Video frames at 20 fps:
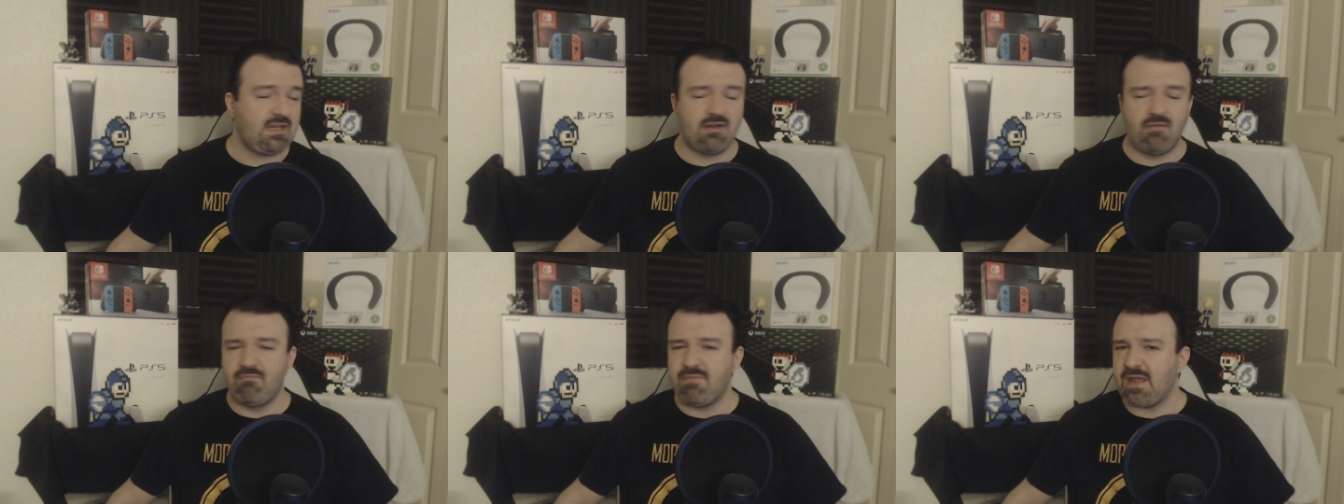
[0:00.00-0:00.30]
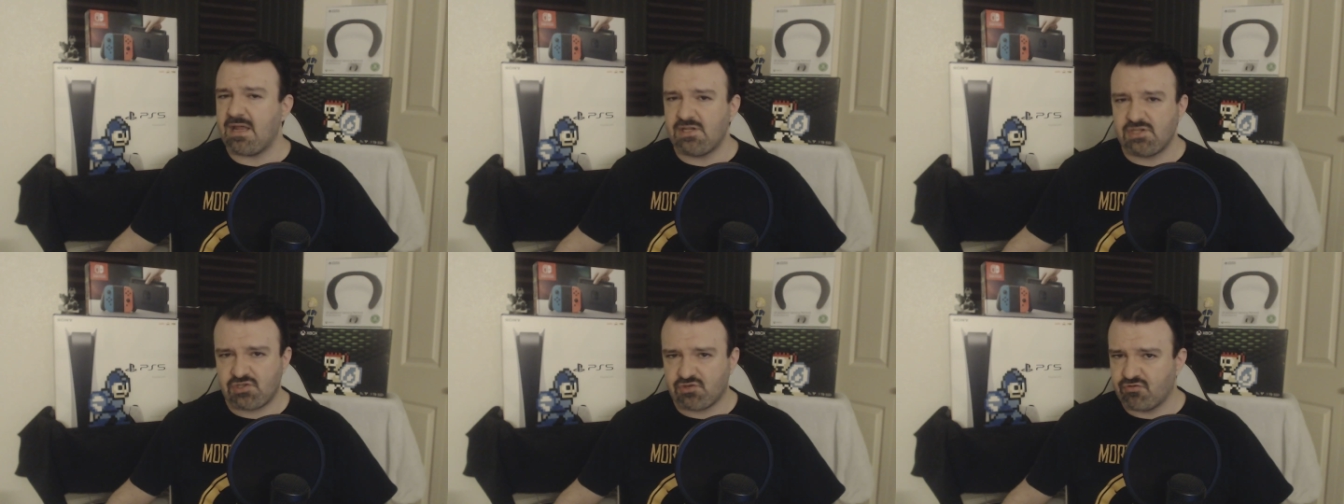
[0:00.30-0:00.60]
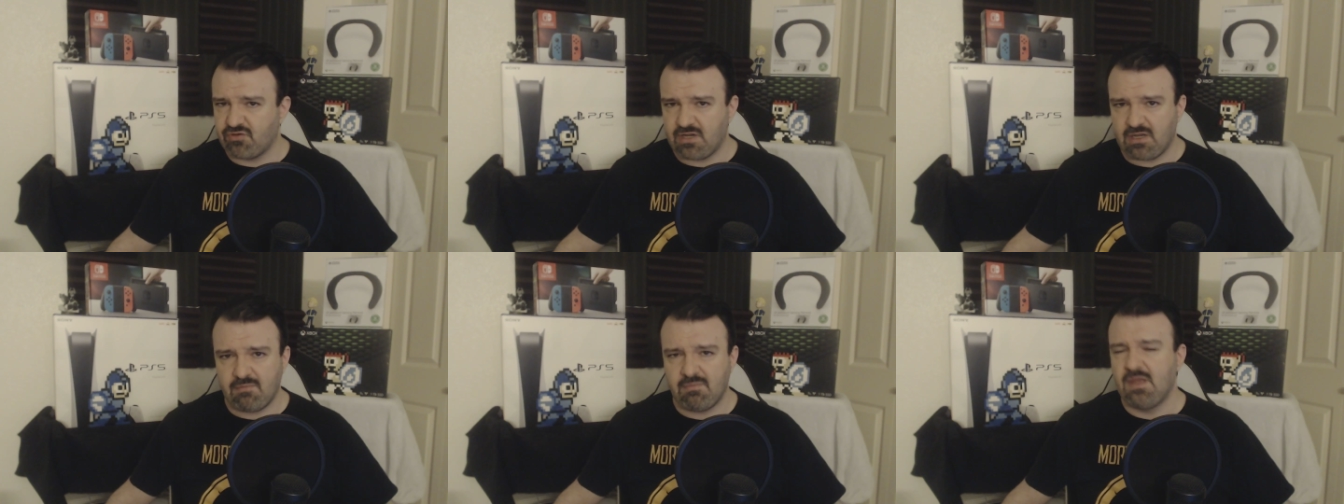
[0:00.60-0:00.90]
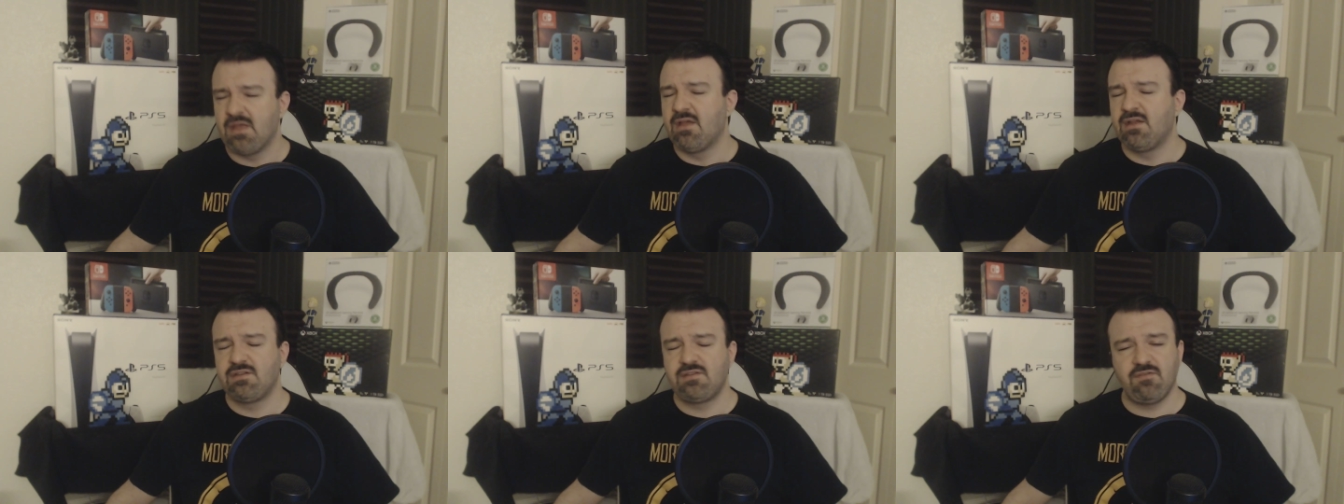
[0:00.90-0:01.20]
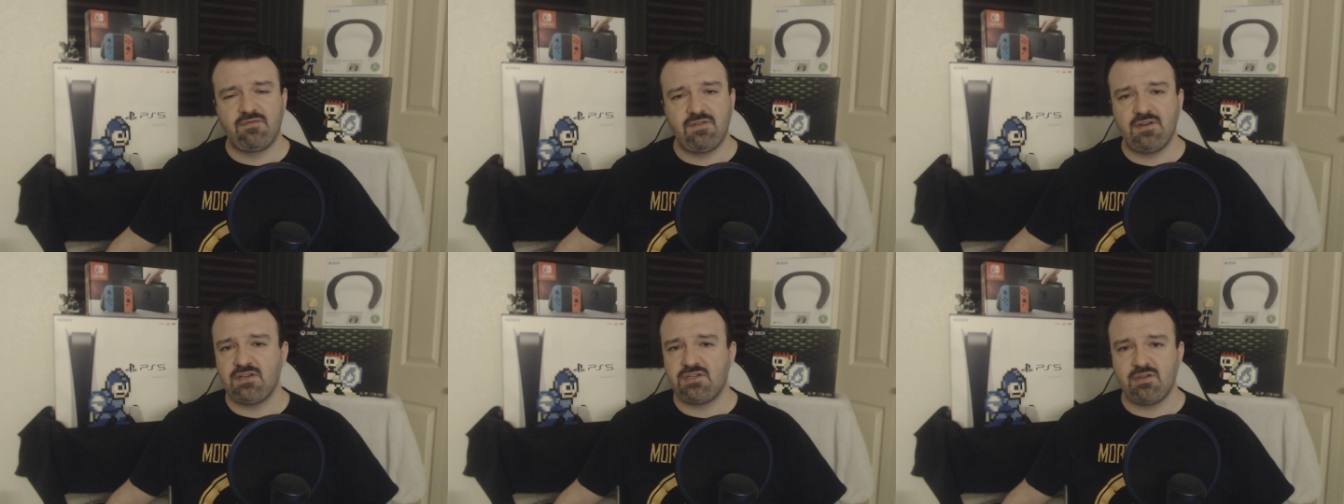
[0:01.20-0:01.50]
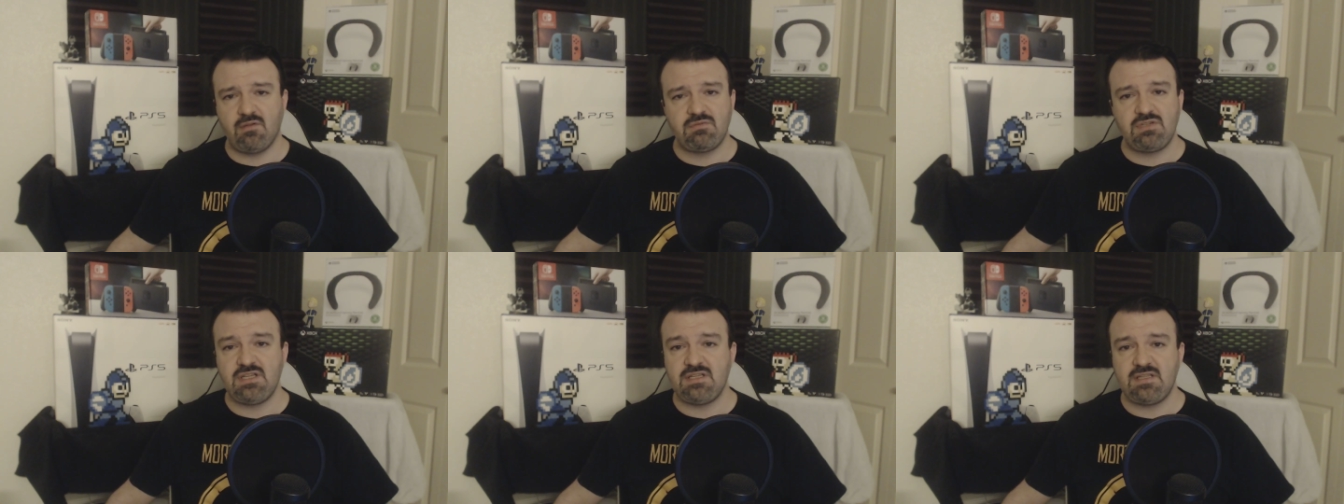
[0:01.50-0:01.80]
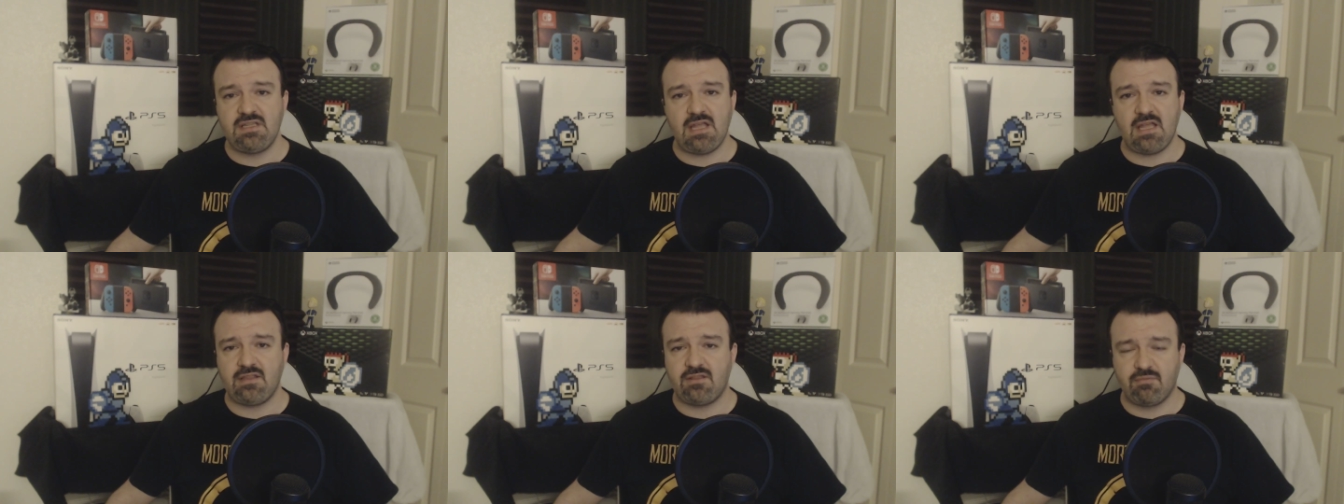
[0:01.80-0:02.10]
need a main stream to finish up
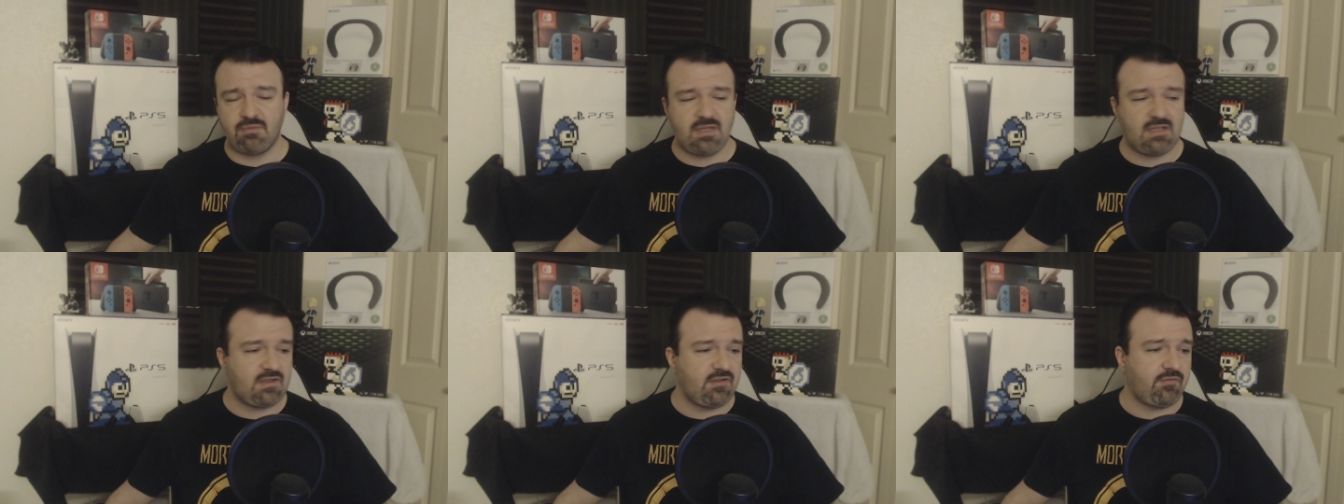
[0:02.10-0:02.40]
GTA 3 at